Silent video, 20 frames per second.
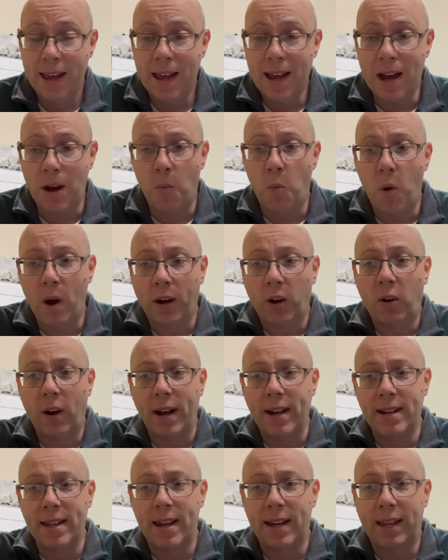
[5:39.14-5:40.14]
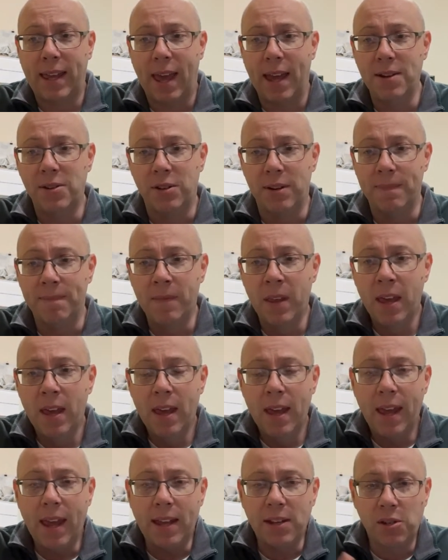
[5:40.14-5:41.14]
What great dedication.
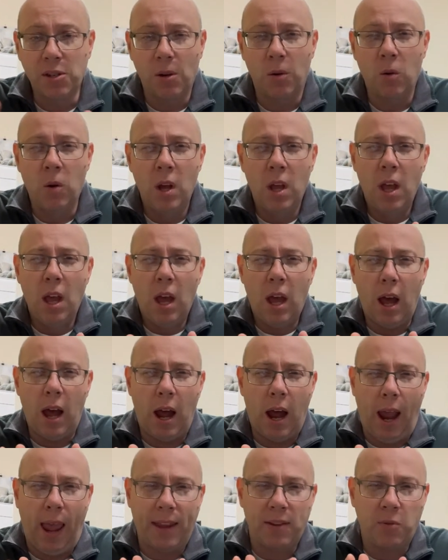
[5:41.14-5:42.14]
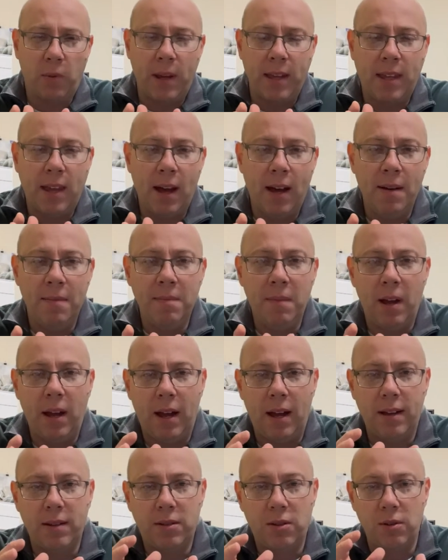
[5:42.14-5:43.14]
And so as we come
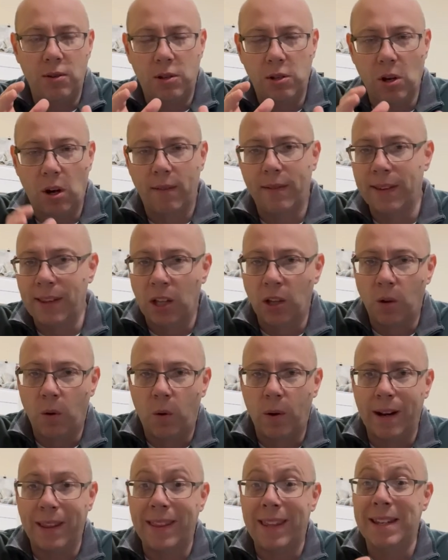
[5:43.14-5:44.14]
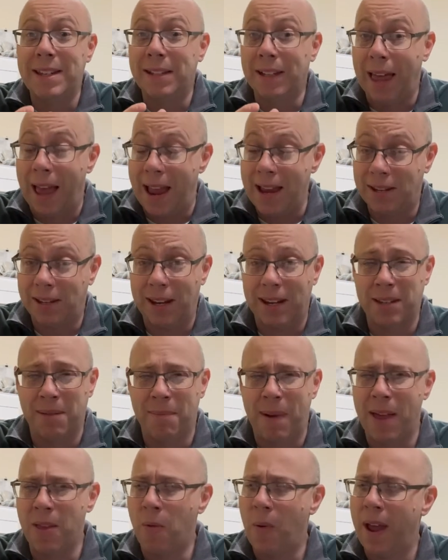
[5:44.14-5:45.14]
to serving the Lord in these last days, and
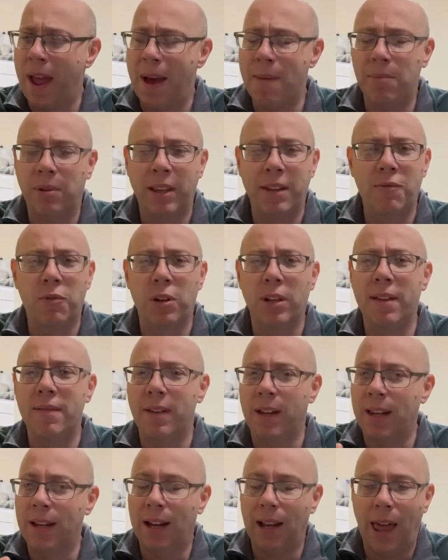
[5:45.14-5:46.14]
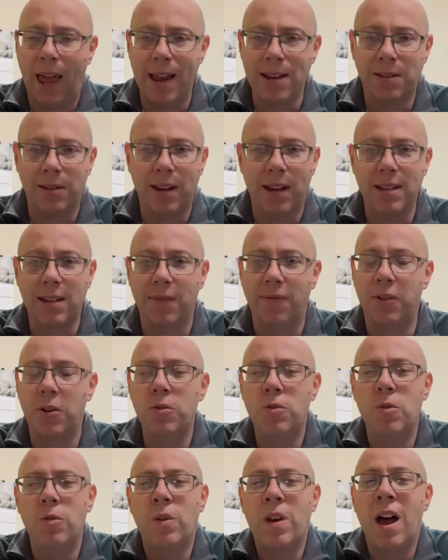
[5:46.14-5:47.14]
by the way, I believe we're living in the last days. If
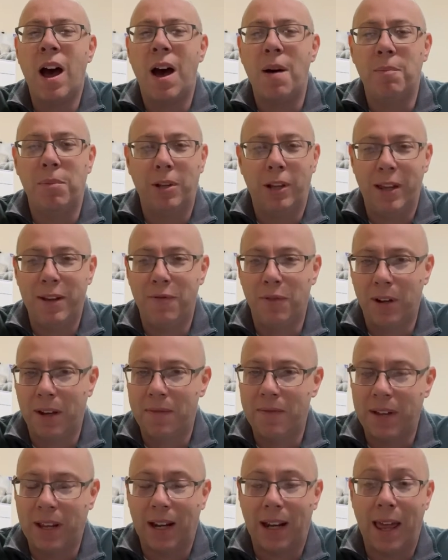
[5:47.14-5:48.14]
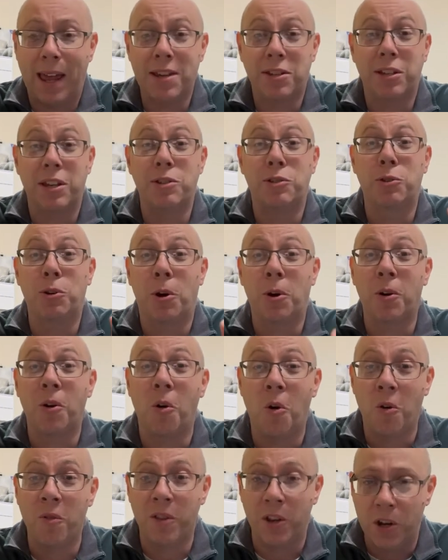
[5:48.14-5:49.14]
you do not believe we're living in the last days, turn
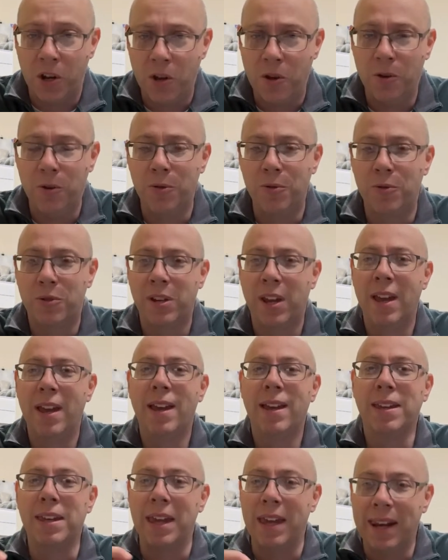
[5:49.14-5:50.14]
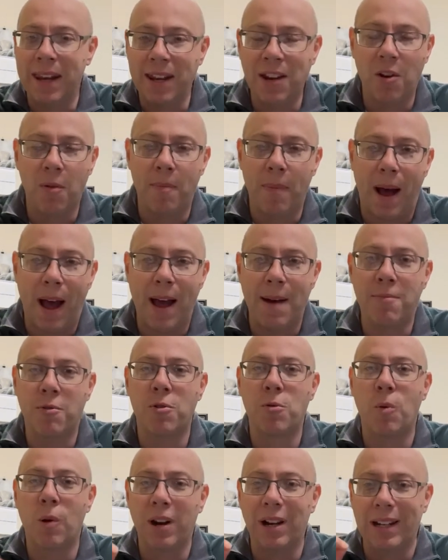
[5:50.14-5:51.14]
on the news, get in your
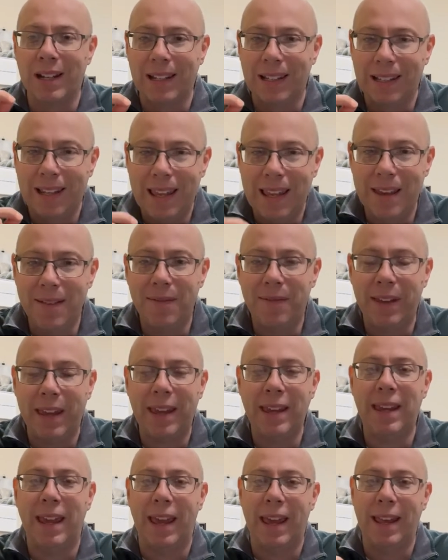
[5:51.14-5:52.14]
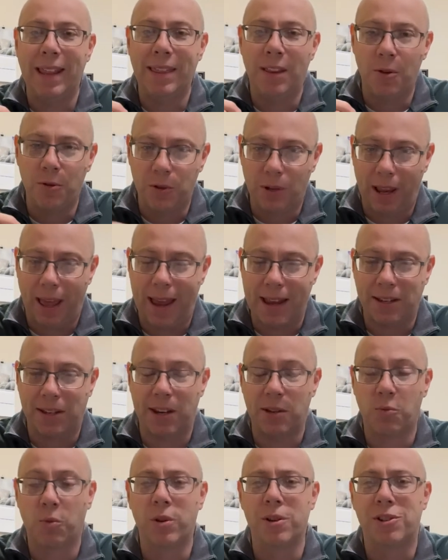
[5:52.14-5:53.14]
Bible. We're living in those last
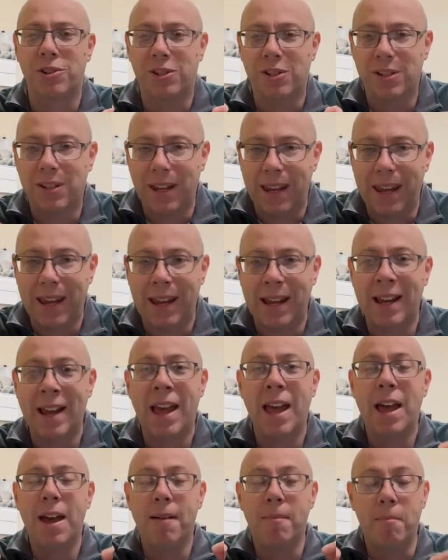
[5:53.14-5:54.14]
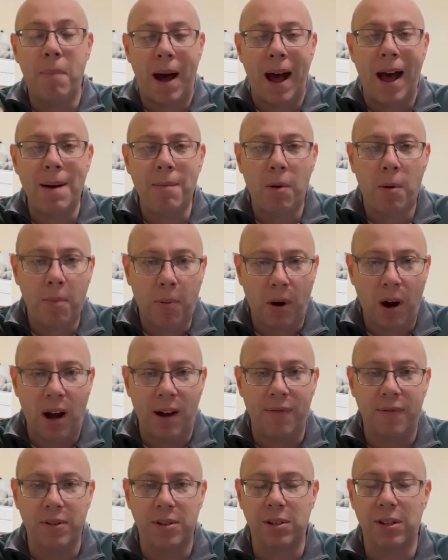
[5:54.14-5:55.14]
days. We're seeing Bible
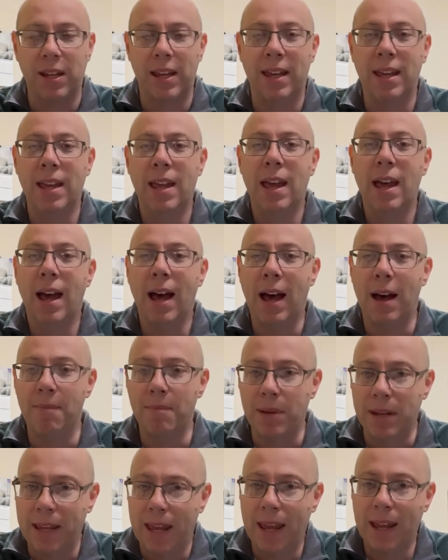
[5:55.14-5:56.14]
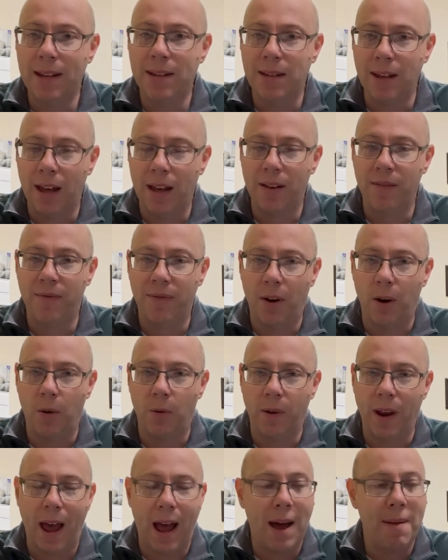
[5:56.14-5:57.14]
prophecy begin to
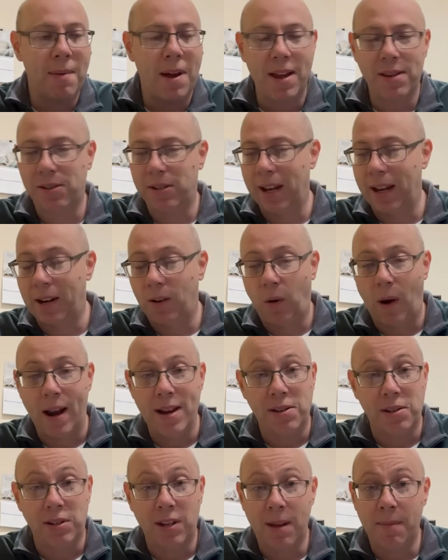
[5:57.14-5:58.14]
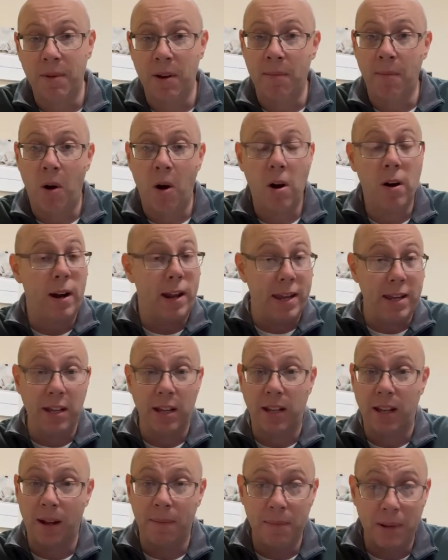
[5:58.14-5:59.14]
unfold. Now, I'm not saying Christ is coming tomorrow. He
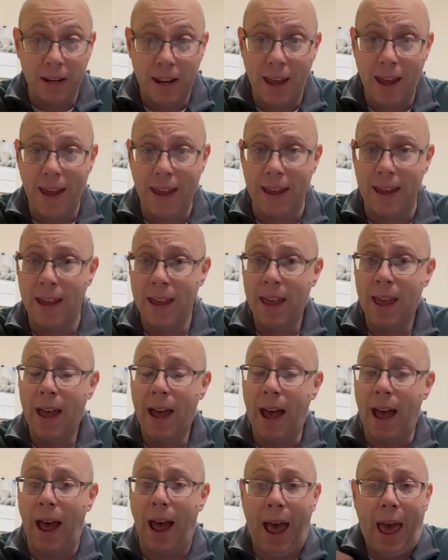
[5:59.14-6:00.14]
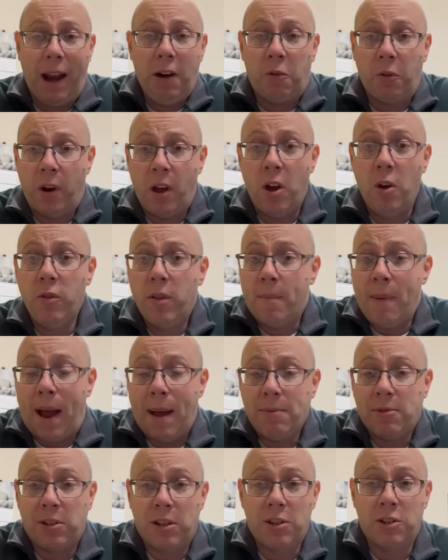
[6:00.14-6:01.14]
could come today. I don't know. The
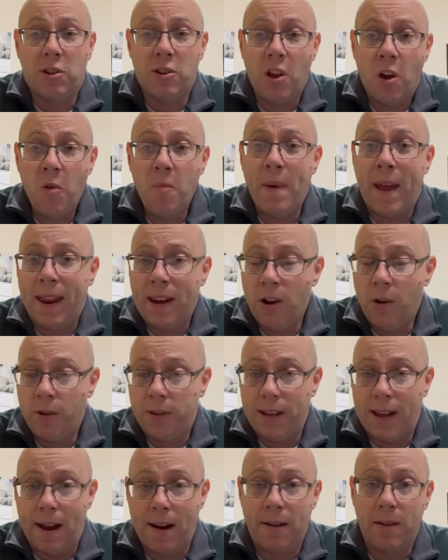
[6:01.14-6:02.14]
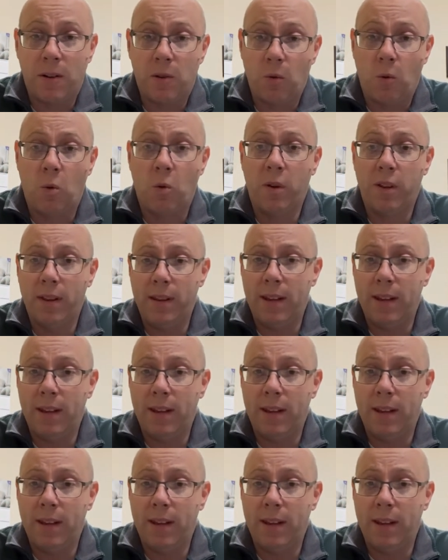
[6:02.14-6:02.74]
Bible says no man knoweth the hour or the